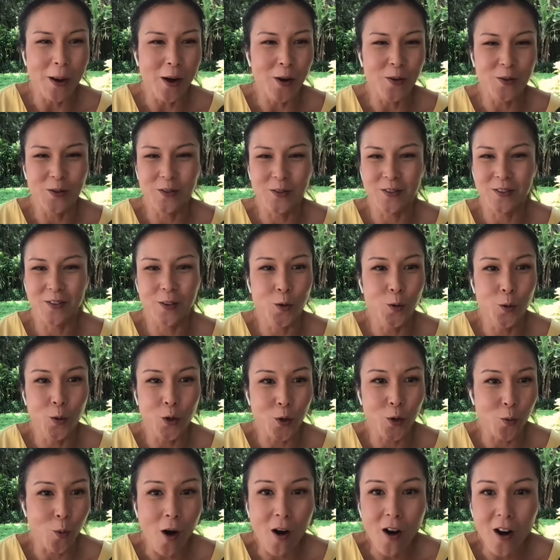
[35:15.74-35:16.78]
about
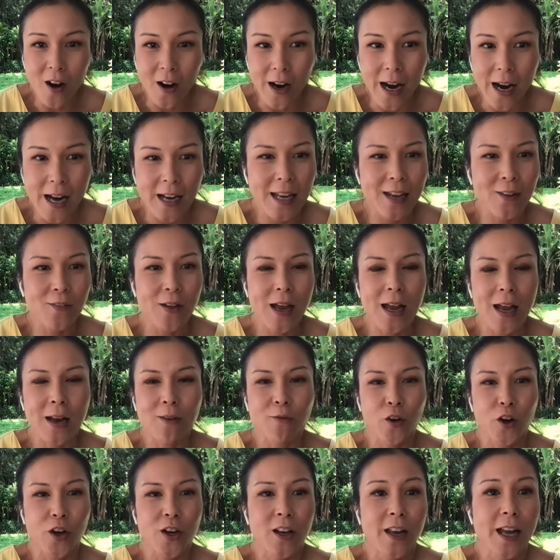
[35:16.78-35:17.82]
who you are. And it,
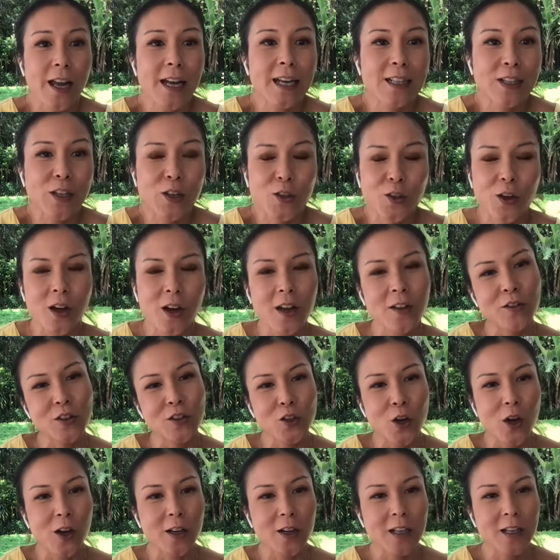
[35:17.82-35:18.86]
and very likely mm. you're not
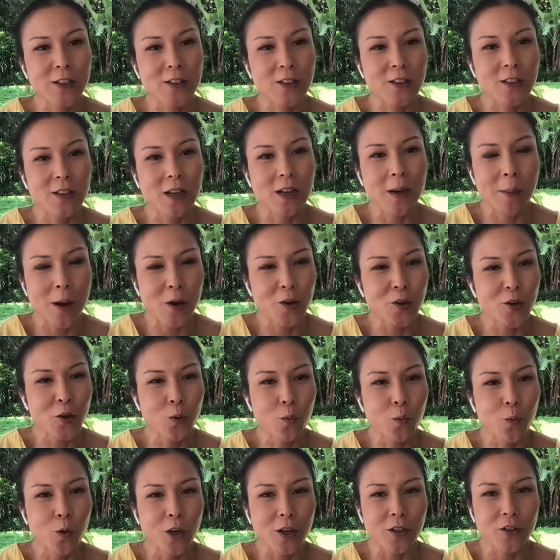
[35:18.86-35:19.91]
even talking
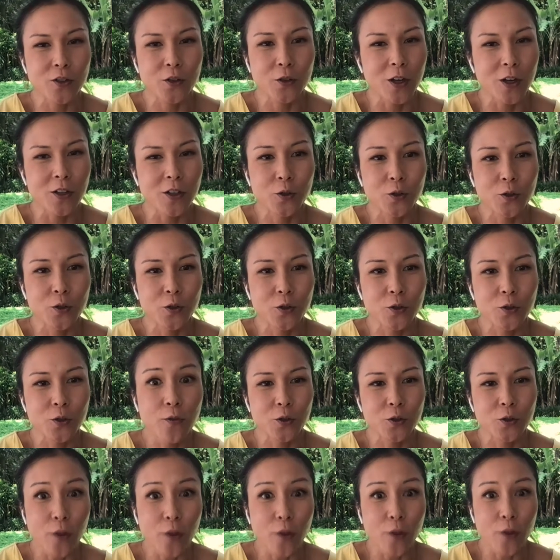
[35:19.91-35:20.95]
about your work to
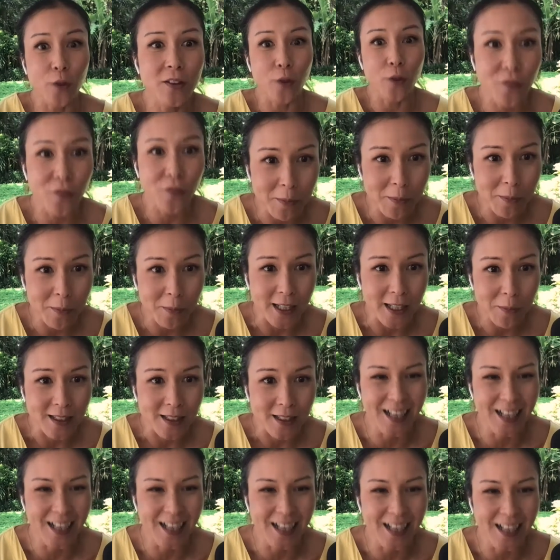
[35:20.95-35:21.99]
friends and
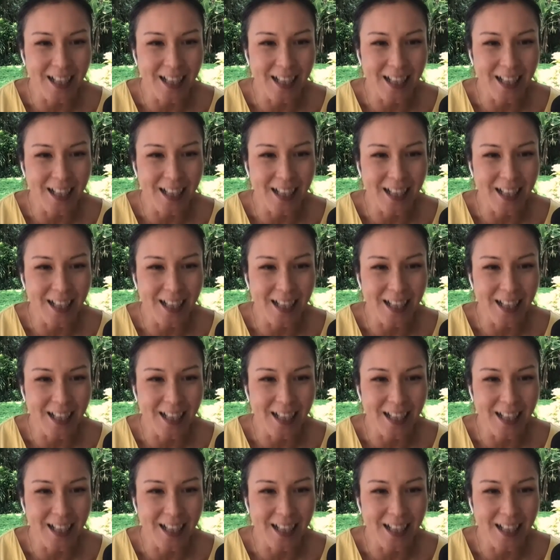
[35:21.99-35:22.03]
family,